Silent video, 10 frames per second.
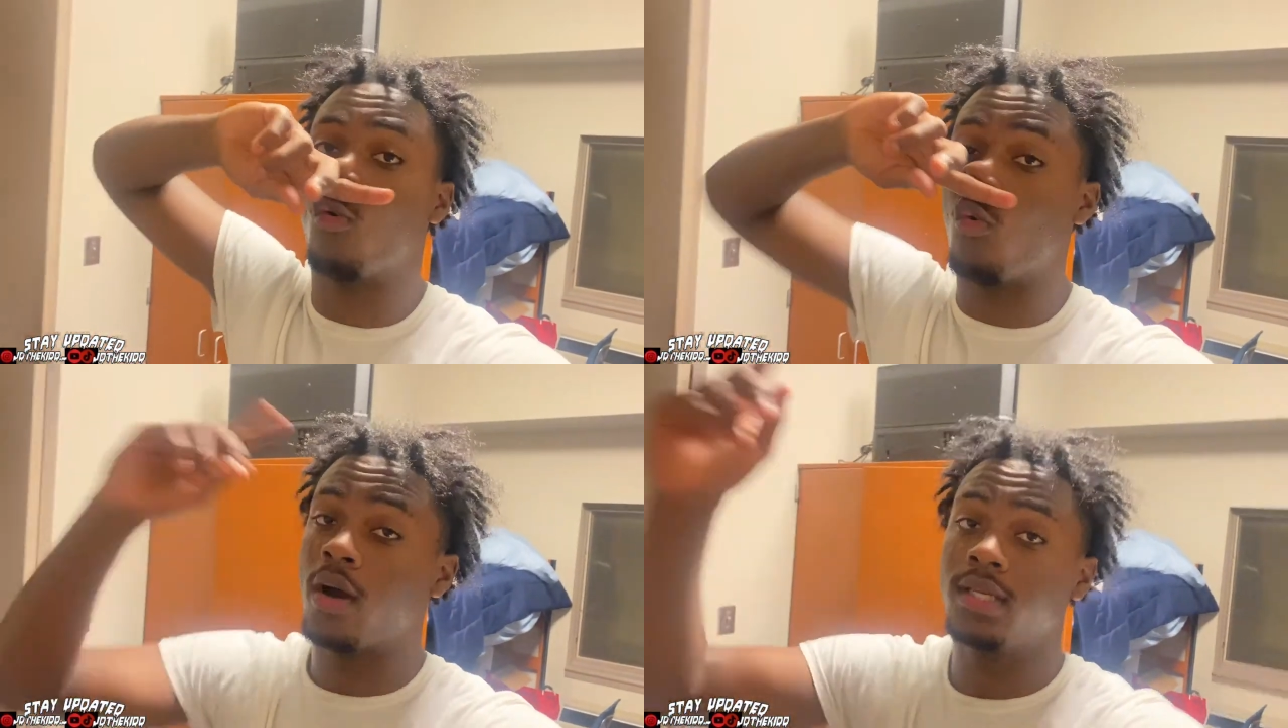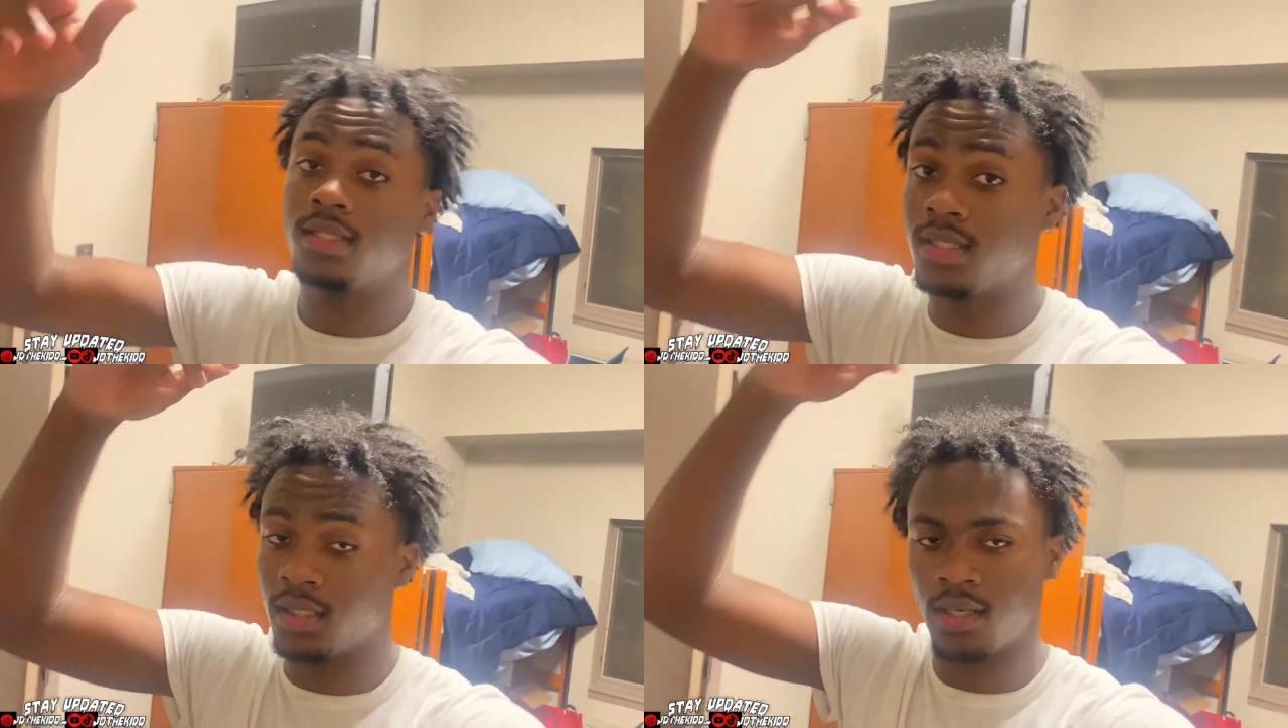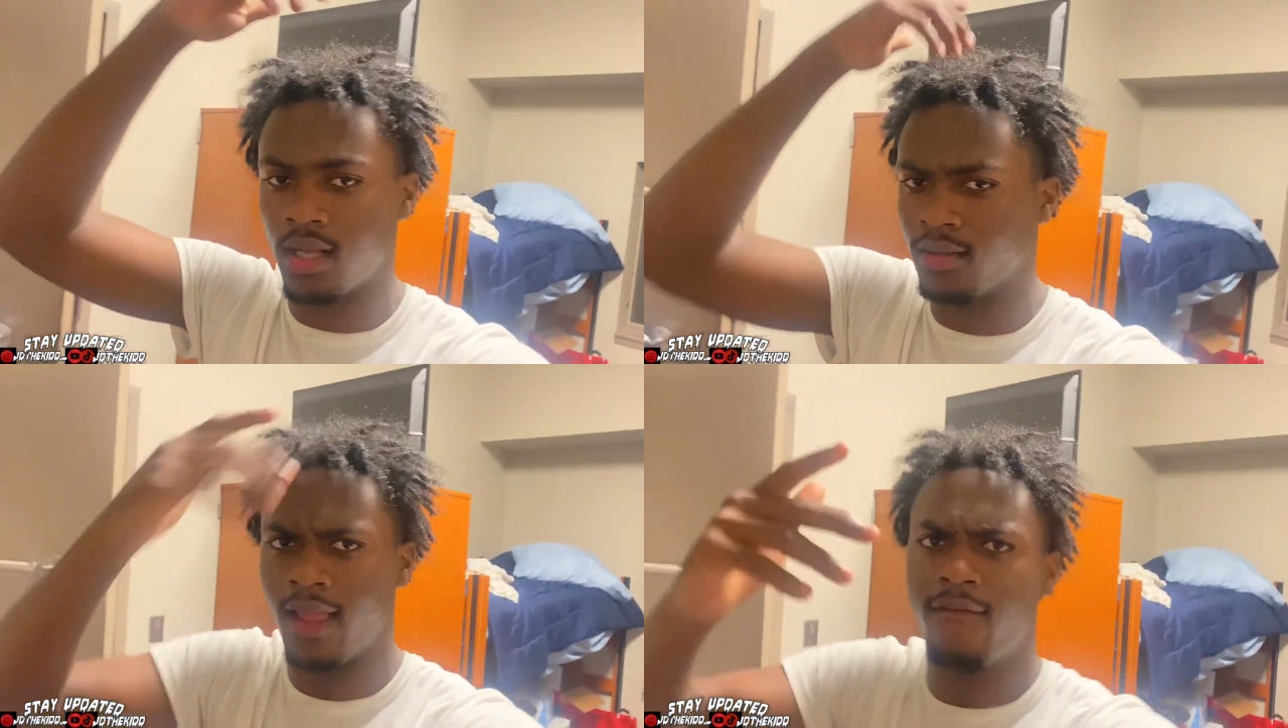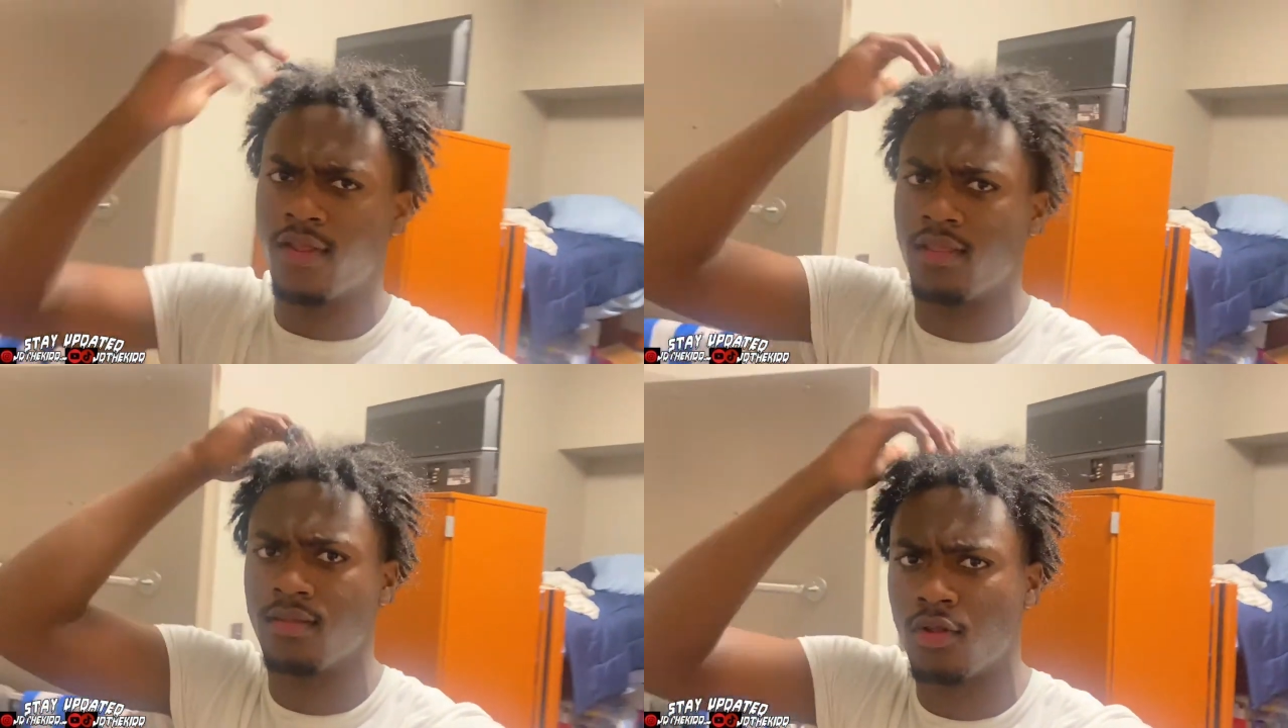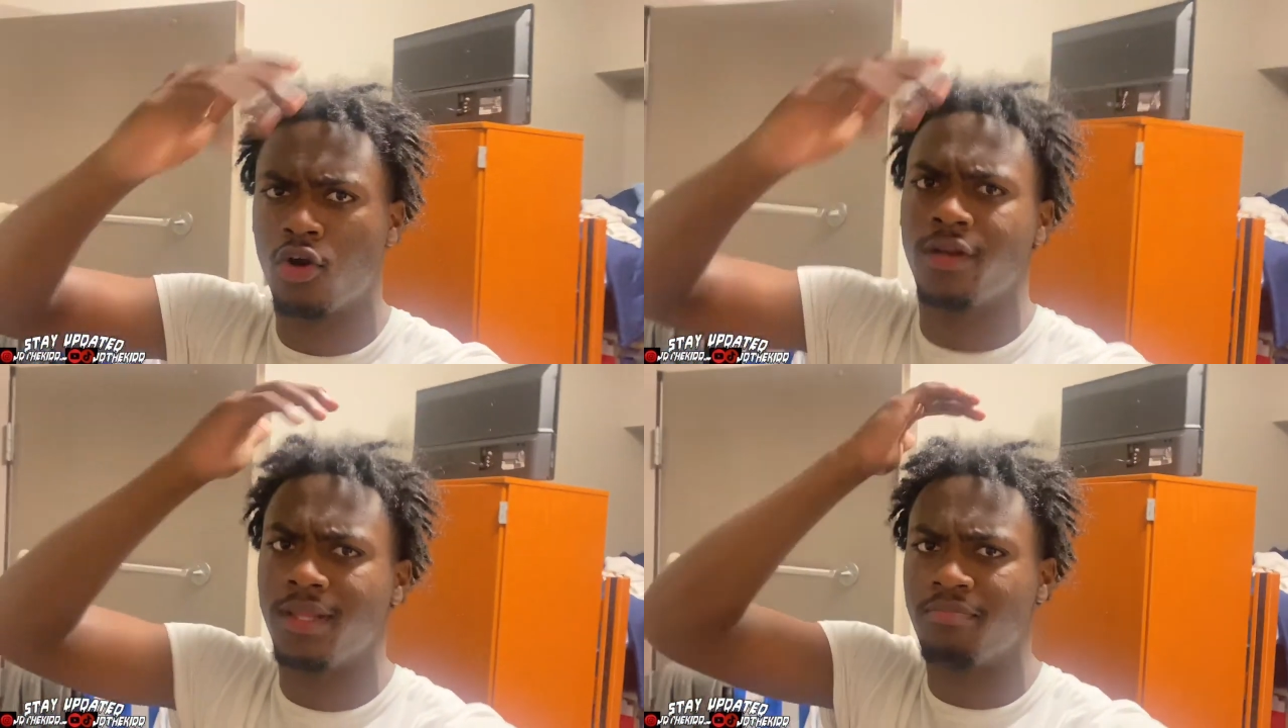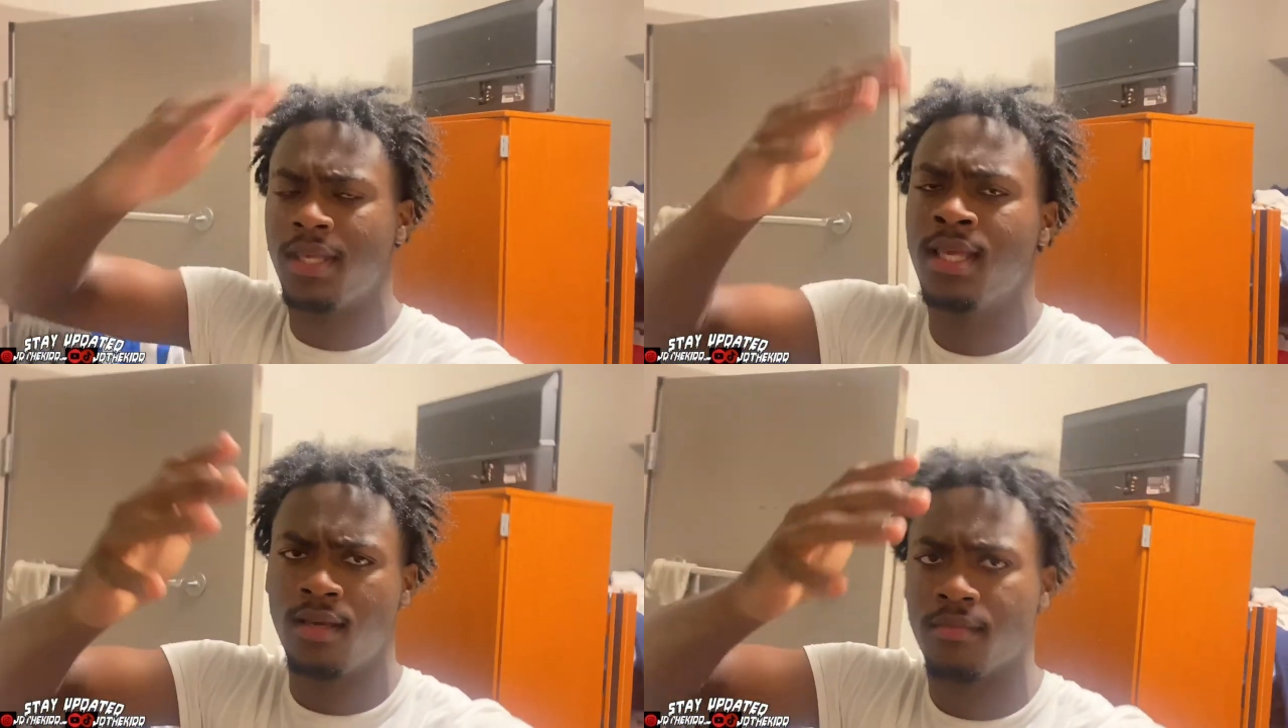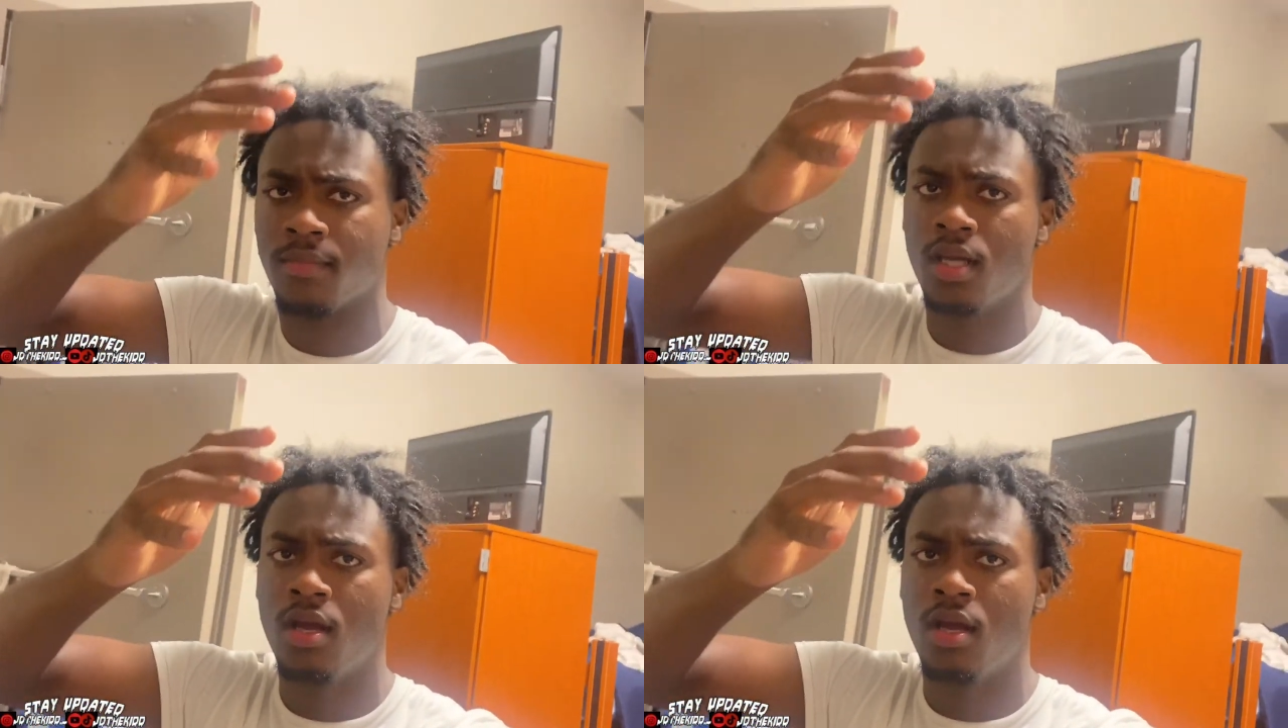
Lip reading: 1 to 11:30 p.m.